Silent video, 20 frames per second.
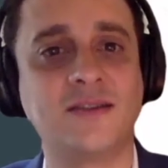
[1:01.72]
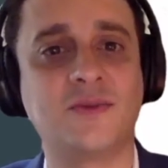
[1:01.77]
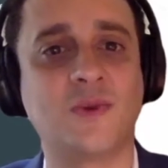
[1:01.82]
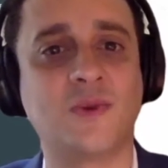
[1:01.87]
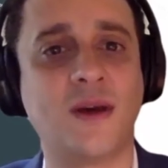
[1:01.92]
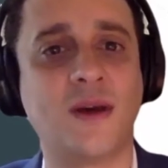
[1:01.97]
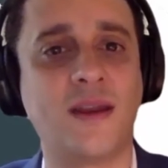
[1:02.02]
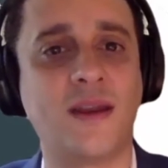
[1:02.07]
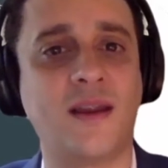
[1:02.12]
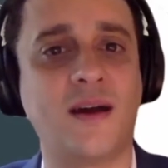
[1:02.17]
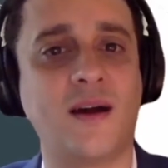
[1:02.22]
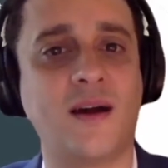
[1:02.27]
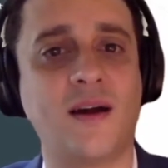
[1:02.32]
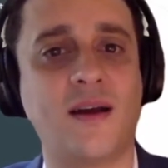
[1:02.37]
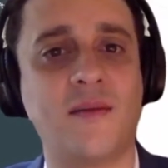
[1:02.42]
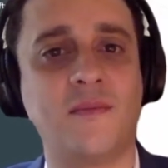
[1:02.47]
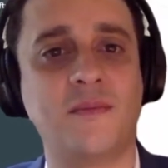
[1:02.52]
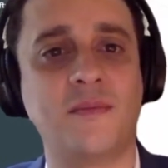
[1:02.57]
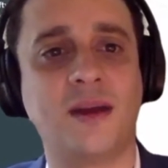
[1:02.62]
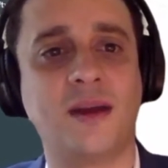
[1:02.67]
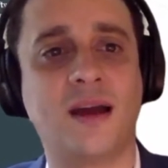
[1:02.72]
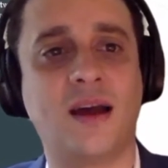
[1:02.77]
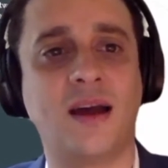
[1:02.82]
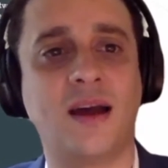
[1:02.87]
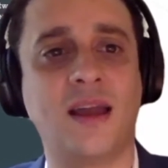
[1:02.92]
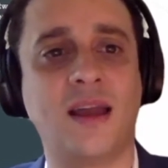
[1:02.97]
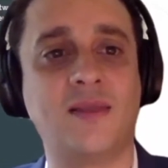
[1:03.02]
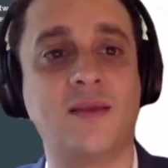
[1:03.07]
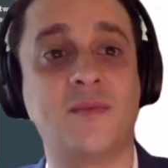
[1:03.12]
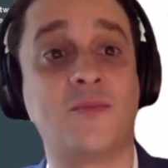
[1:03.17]
when I'm
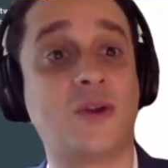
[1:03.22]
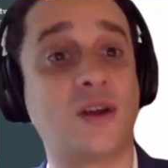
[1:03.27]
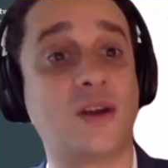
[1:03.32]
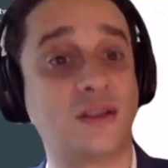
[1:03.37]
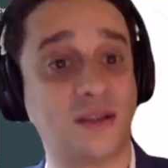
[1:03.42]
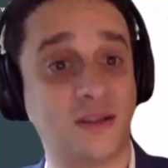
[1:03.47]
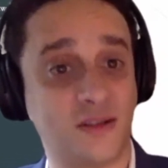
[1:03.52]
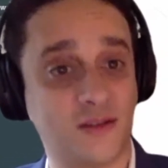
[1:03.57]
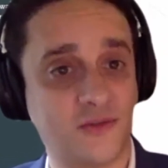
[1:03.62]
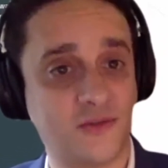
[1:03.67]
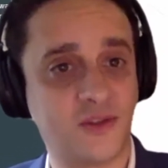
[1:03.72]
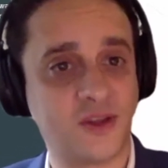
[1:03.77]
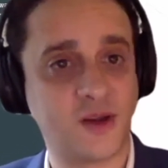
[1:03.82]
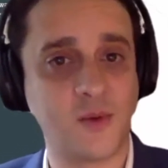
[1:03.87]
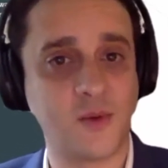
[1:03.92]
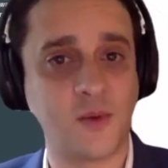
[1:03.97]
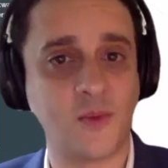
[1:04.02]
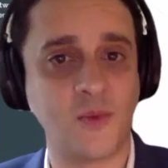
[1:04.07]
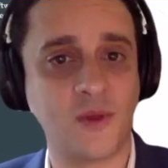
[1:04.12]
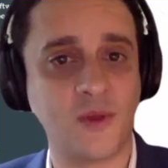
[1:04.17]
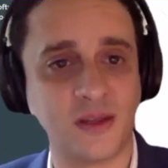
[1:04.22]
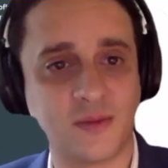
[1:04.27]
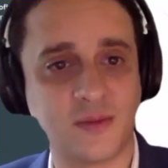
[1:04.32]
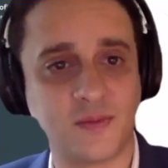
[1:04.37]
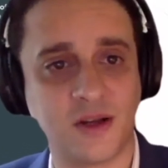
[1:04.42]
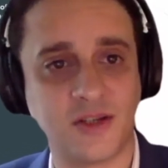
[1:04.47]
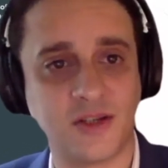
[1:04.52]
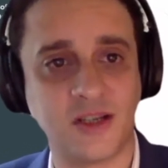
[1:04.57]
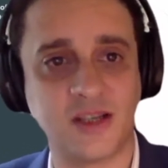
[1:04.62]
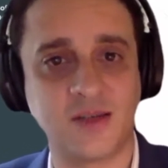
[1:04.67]
in the presence of someone with as
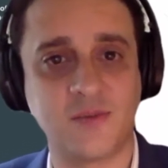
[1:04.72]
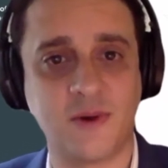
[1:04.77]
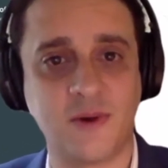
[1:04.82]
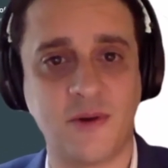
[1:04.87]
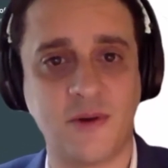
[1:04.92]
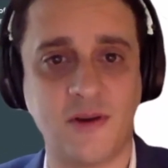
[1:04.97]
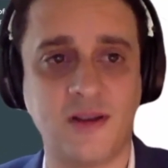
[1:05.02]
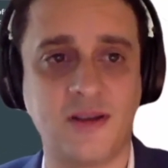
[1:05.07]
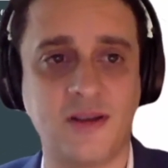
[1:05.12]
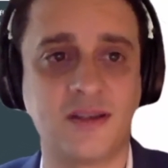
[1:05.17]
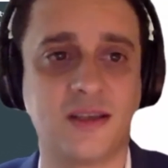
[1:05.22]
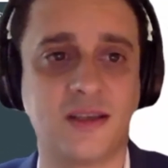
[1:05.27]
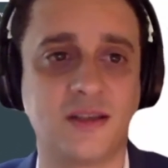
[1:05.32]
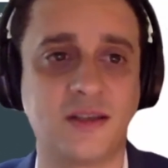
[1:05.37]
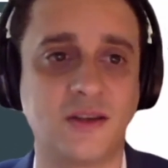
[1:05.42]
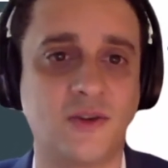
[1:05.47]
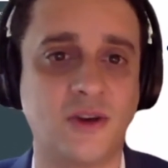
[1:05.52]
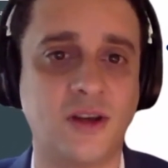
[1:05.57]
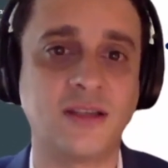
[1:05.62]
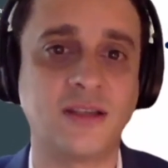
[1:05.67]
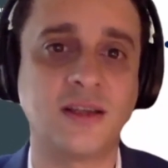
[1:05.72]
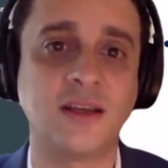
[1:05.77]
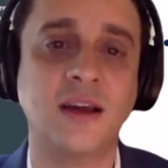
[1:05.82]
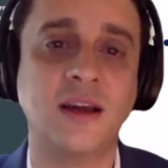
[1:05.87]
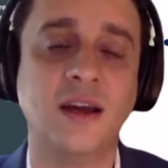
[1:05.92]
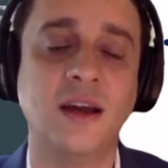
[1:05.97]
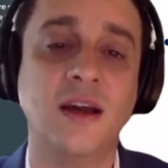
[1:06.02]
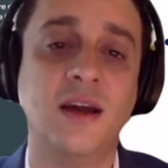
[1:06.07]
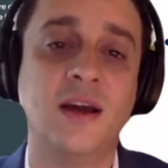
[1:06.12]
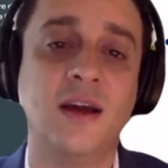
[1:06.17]
much experience as Chris.
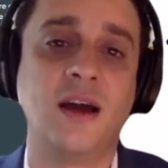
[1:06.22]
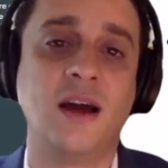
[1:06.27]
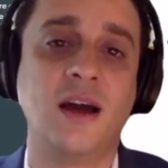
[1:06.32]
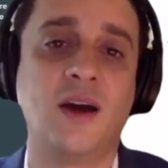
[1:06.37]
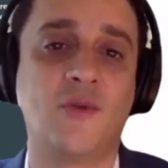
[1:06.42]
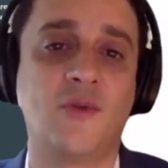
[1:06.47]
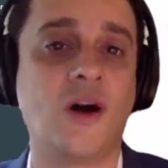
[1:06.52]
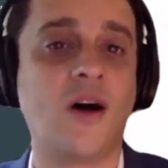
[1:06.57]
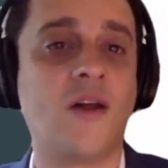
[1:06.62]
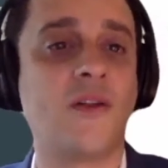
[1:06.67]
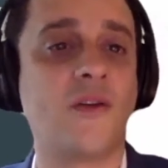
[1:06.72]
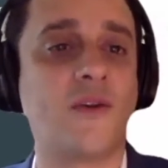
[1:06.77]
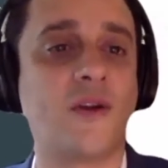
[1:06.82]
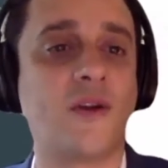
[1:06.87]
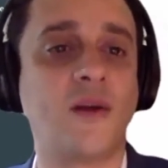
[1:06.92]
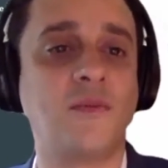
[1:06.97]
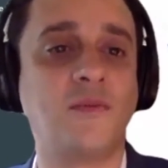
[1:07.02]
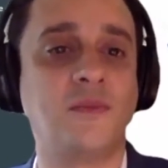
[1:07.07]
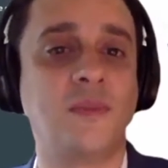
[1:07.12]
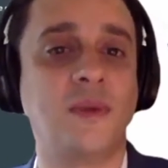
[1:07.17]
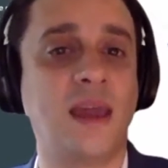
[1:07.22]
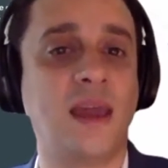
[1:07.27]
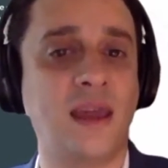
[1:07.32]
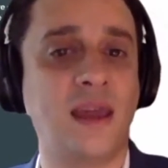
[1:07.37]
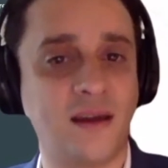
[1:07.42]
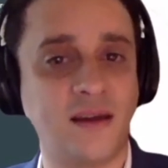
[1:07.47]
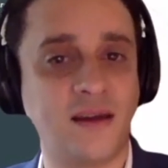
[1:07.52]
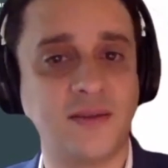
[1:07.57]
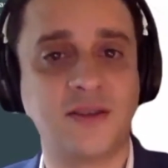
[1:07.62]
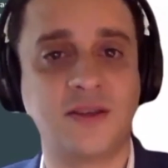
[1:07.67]
Rather, I'm
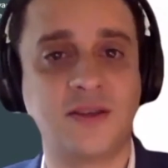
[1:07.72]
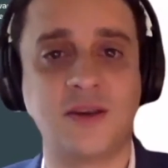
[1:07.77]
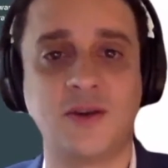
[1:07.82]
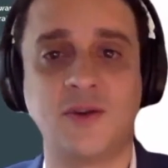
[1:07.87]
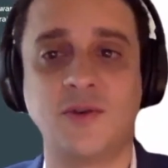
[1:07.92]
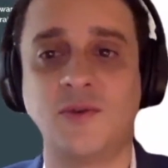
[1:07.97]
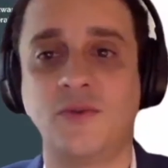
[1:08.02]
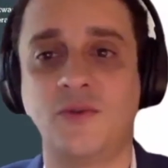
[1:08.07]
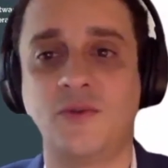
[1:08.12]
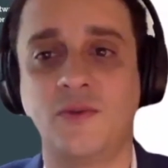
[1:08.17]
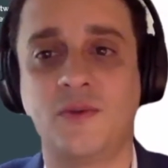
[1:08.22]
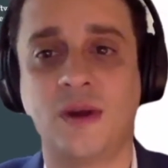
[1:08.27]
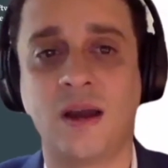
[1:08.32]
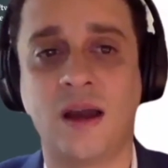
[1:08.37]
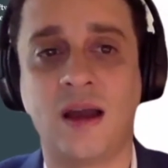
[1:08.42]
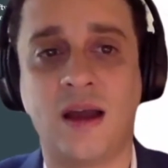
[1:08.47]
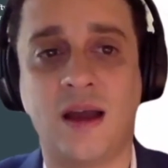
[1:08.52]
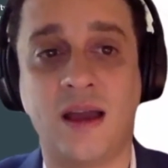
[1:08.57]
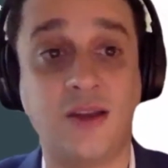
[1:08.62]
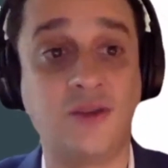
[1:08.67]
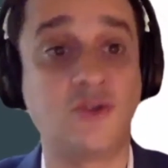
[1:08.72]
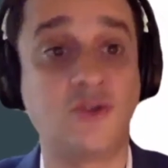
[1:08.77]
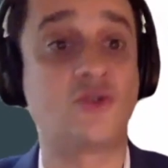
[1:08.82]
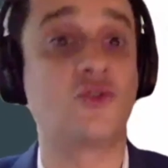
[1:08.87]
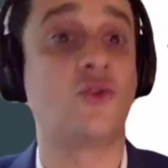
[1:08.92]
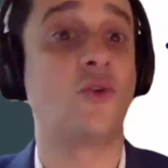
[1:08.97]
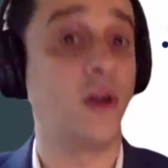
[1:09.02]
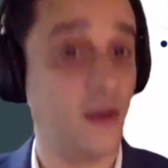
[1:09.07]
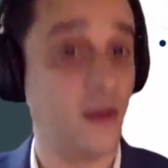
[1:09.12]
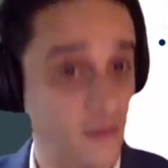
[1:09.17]
here to
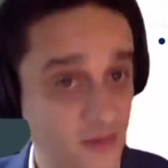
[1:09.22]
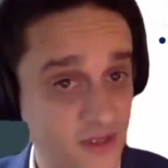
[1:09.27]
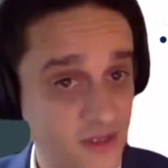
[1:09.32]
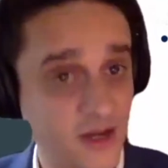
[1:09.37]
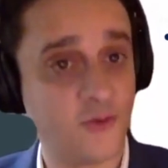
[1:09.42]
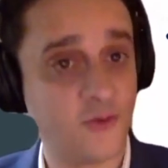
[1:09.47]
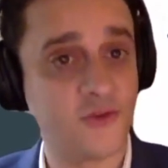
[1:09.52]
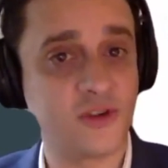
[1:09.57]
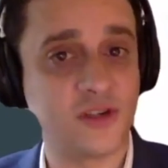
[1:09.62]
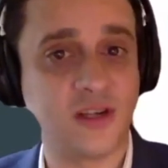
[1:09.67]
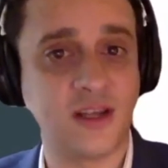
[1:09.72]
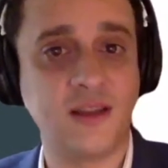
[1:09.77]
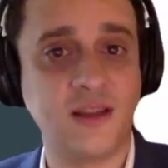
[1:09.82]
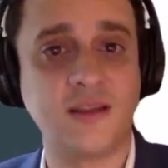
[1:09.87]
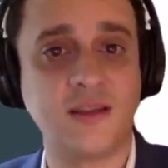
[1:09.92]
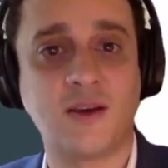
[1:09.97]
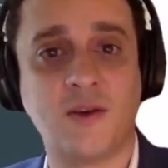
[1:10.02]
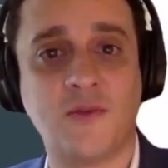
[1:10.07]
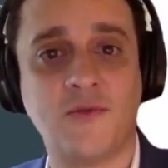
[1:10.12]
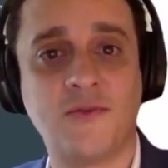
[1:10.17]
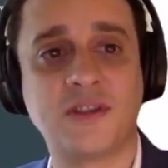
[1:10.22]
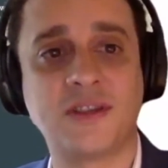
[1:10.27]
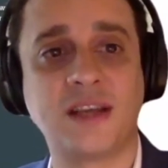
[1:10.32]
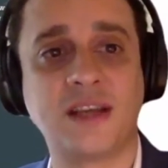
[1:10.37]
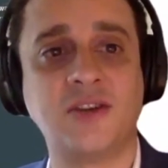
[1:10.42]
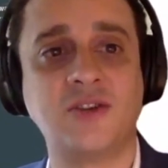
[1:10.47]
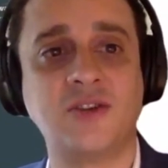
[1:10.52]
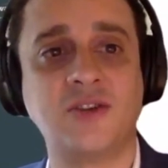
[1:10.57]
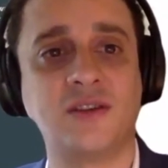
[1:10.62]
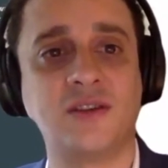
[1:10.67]
enjoy selfishly the
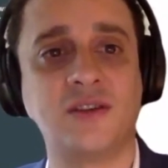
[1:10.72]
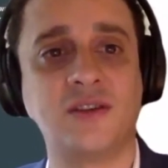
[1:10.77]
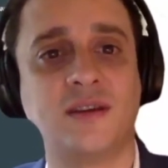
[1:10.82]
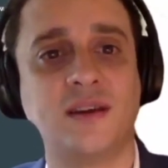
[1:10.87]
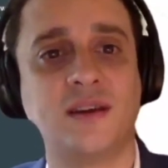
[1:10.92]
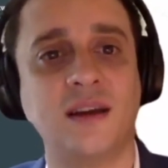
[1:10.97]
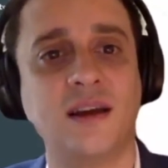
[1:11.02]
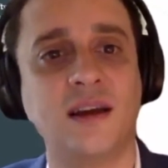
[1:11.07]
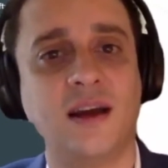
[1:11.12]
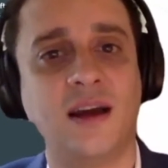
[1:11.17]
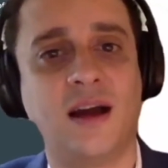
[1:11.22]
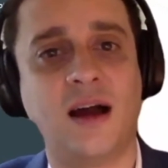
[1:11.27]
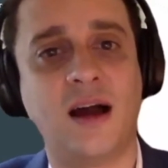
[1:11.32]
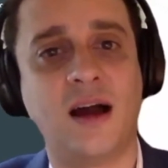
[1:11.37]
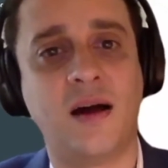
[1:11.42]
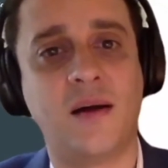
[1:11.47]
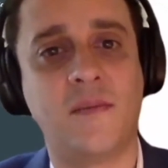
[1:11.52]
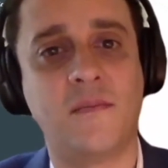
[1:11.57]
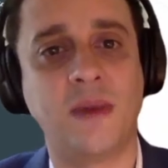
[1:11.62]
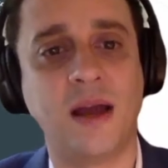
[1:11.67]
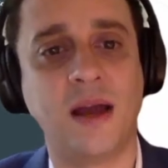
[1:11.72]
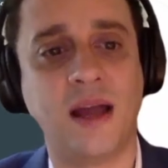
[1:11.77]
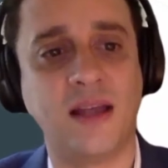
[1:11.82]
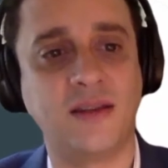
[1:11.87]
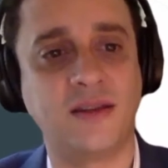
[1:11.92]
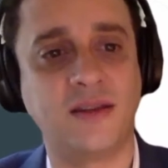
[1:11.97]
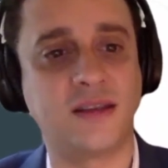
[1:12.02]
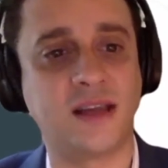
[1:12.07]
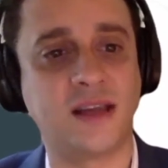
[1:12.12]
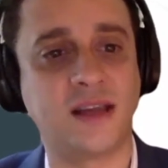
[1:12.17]
conversation
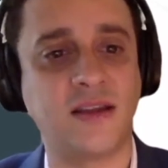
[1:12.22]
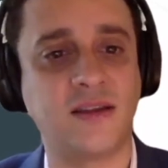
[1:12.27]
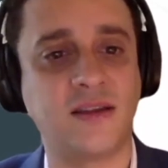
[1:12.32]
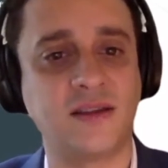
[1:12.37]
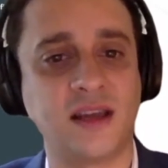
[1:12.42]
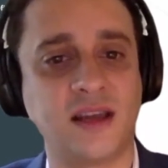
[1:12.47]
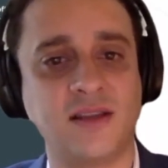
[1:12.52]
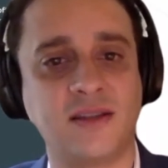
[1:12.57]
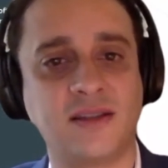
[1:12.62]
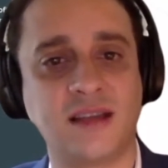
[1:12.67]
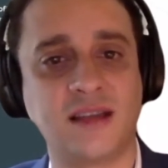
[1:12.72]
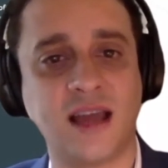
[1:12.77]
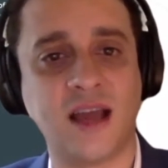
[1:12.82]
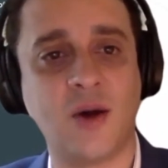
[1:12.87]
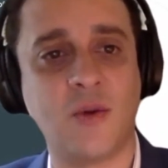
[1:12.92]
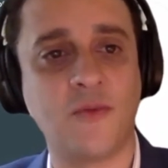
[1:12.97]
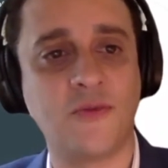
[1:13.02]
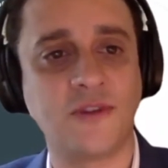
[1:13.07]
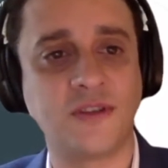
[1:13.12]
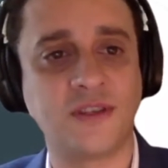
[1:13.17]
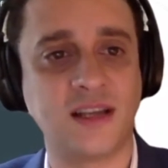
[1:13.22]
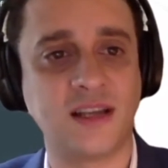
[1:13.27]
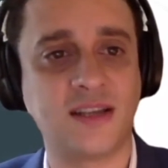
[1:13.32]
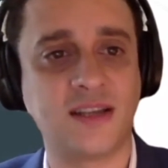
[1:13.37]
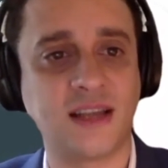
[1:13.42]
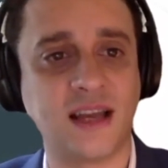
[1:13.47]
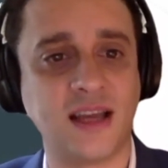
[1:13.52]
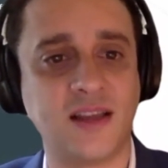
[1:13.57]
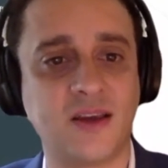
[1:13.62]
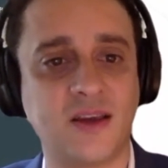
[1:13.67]
and to help
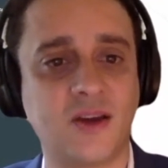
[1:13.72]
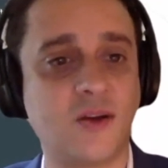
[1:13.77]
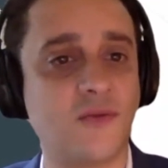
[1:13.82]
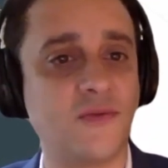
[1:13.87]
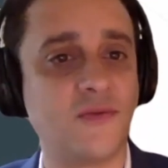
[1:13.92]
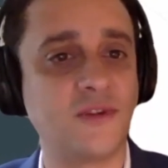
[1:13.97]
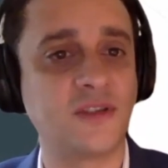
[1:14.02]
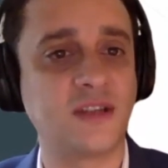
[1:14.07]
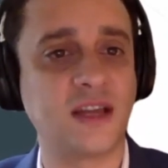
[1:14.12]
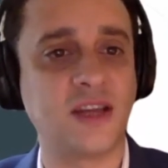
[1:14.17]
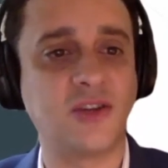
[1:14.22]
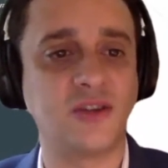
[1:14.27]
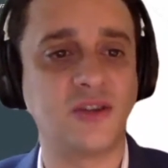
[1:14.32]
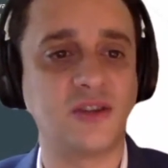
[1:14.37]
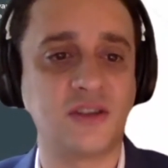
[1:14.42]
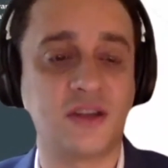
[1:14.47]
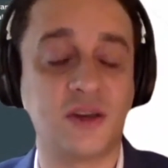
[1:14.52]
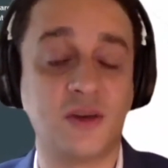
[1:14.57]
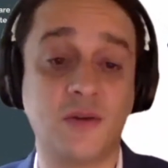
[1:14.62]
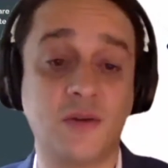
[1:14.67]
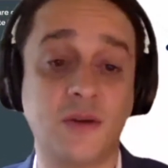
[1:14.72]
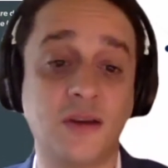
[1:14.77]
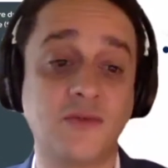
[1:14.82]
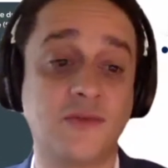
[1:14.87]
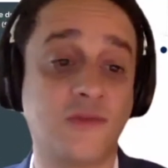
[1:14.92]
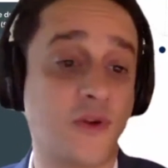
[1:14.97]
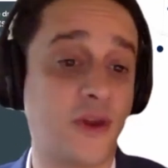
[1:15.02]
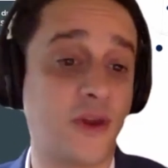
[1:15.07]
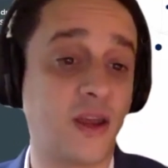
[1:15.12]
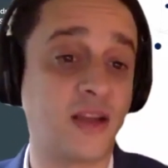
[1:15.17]
facilitate the conversation too. It's
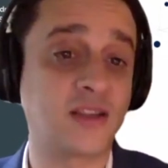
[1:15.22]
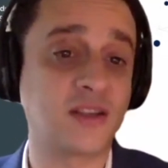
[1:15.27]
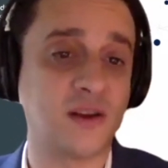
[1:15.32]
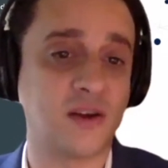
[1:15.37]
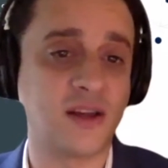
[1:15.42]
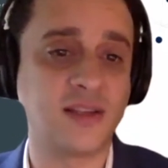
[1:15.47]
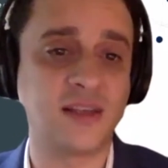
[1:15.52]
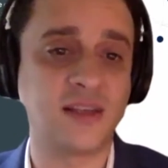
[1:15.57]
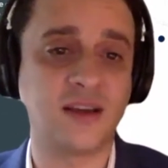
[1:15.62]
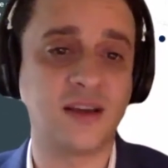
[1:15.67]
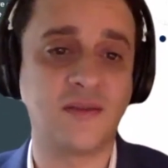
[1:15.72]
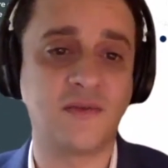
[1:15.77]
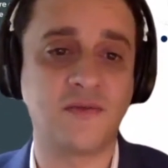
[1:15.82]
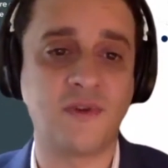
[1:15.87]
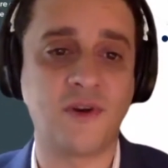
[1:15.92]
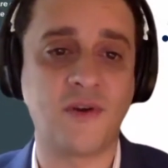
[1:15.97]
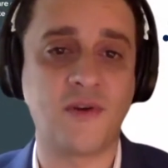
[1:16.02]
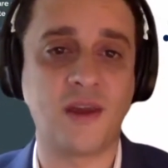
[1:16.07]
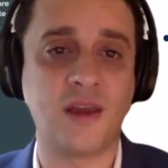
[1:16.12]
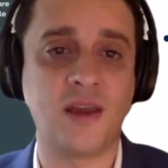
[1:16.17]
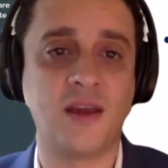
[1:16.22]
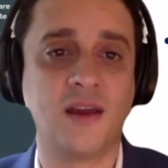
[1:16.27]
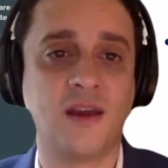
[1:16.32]
a very exciting and very